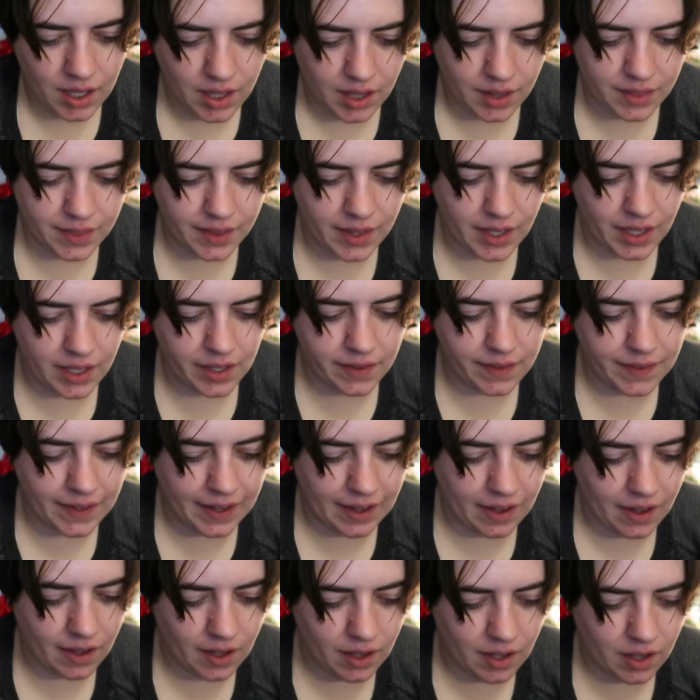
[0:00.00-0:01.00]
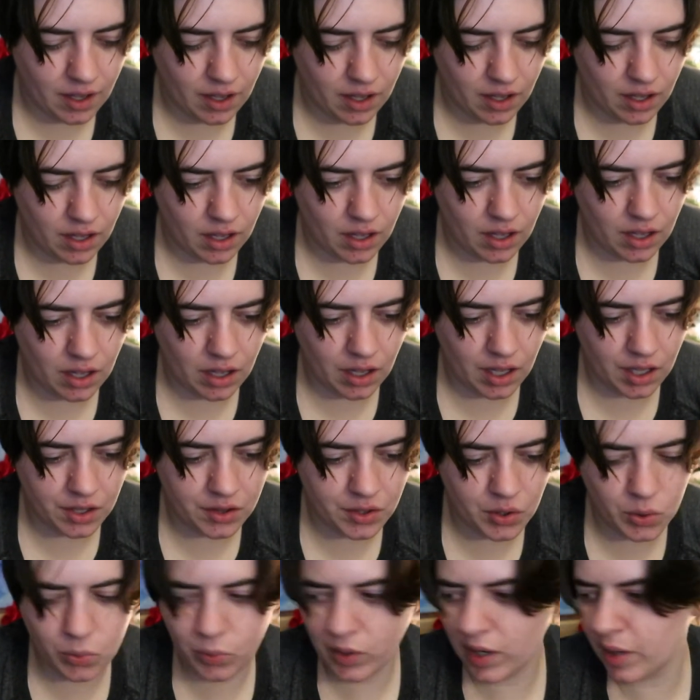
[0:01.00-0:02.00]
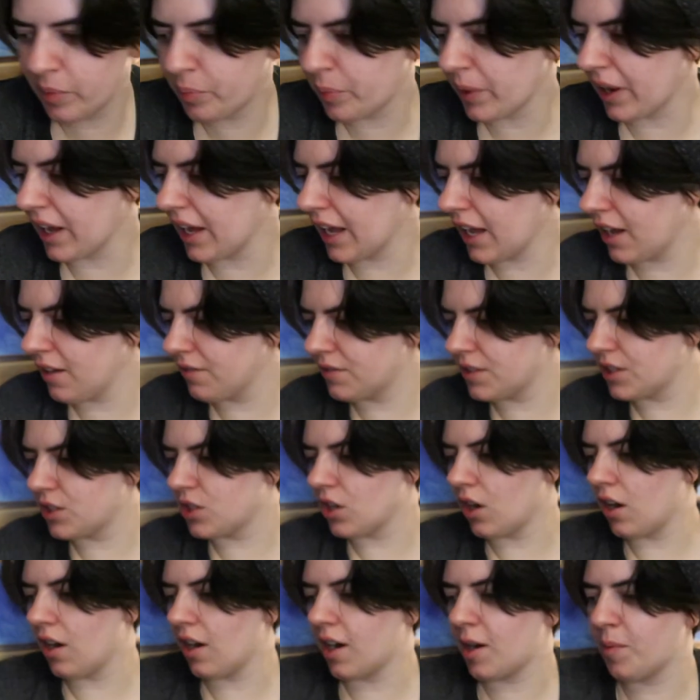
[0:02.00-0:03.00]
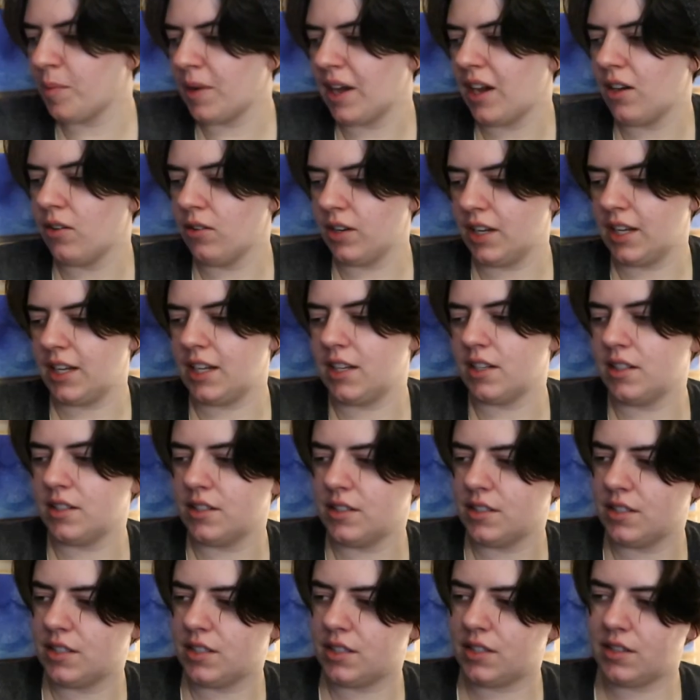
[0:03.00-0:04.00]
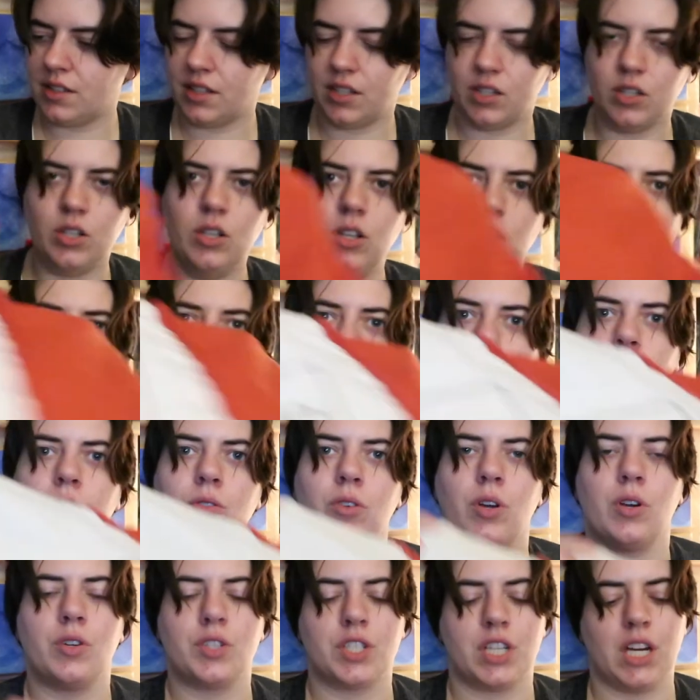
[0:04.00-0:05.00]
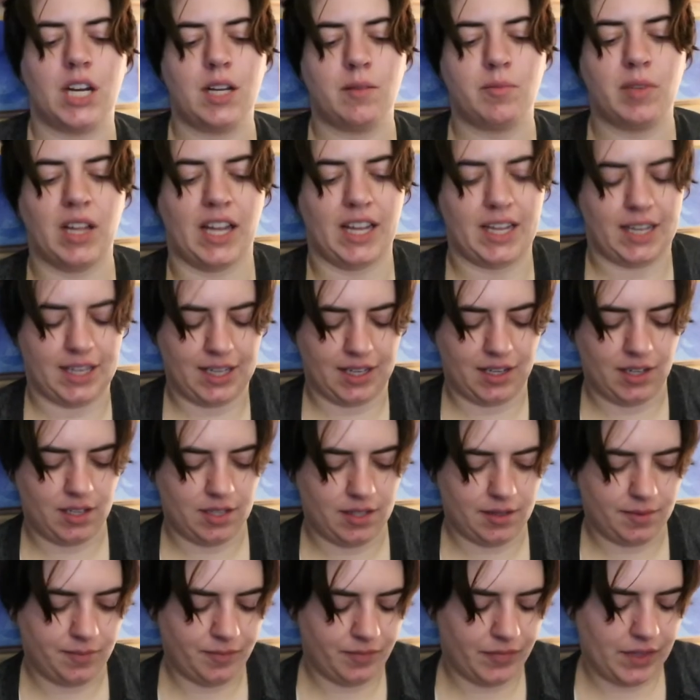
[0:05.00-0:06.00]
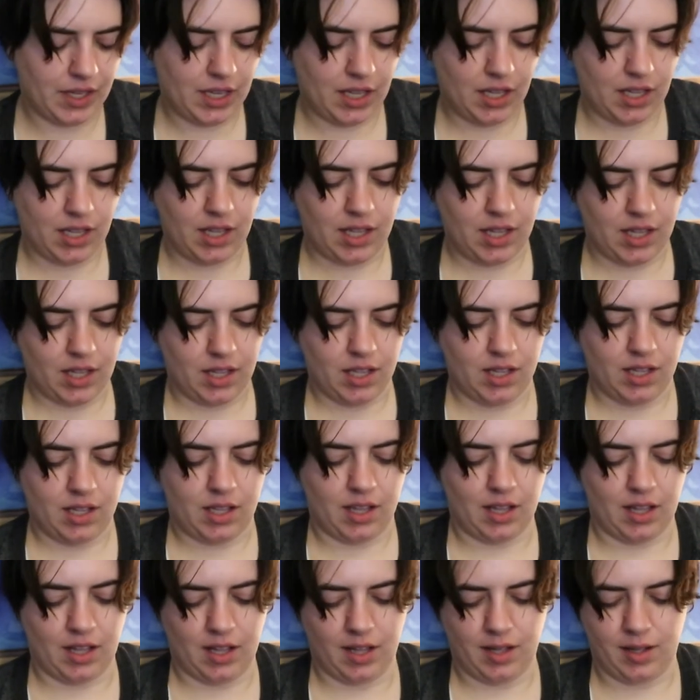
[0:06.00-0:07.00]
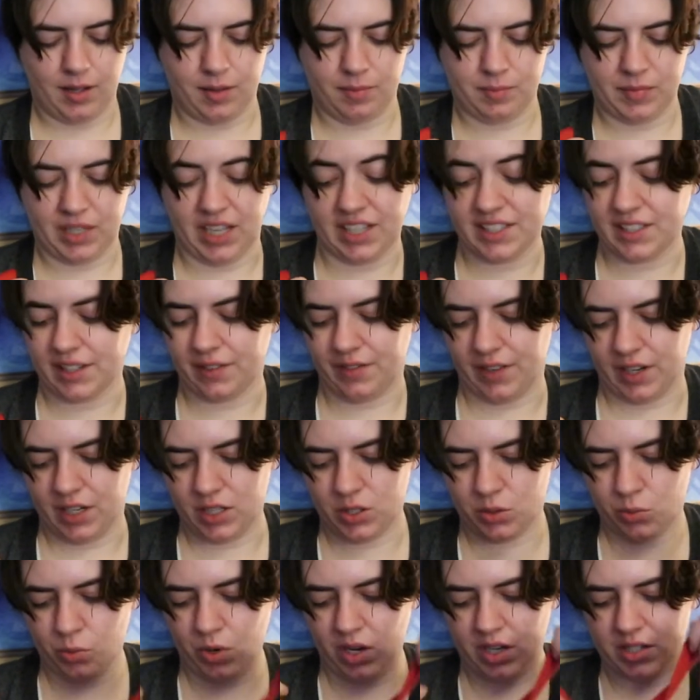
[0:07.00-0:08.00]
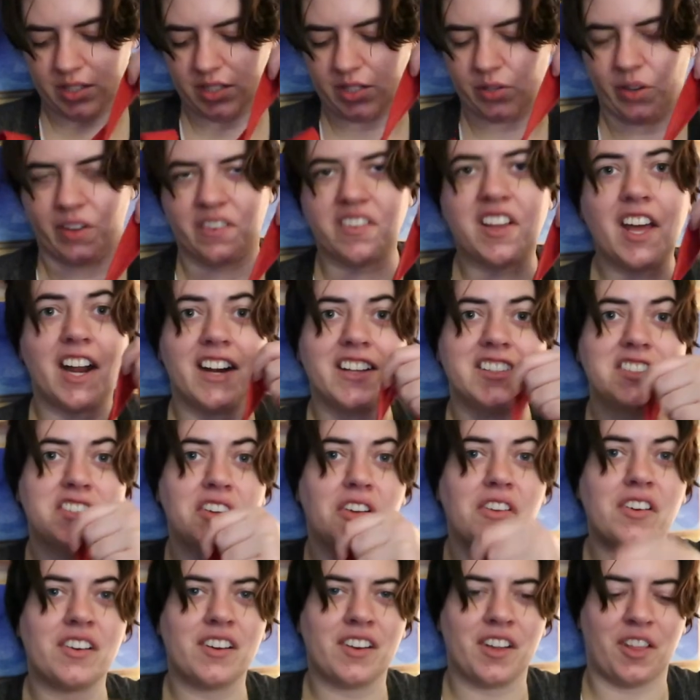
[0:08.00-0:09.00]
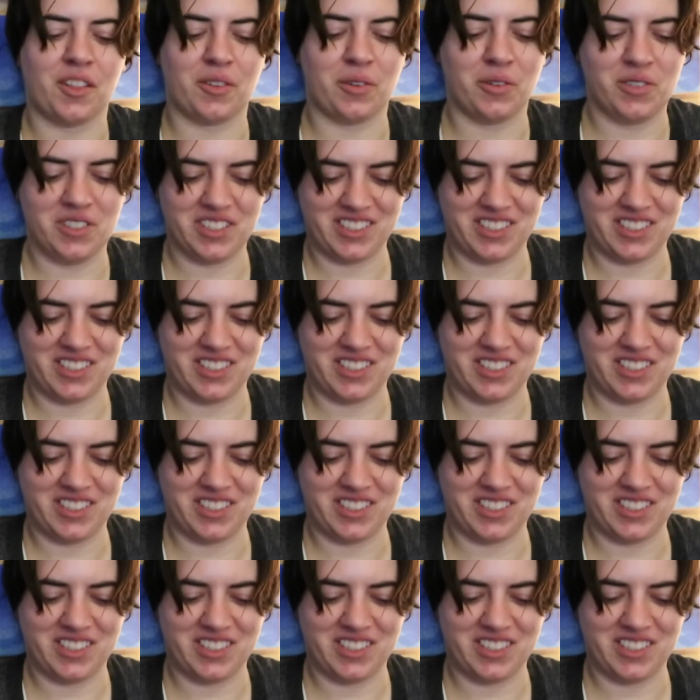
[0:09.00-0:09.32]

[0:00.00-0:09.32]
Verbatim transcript: And then the other WIP I have to talk about is the new crochet blanket. Because um, I finished one, so I've got to sew another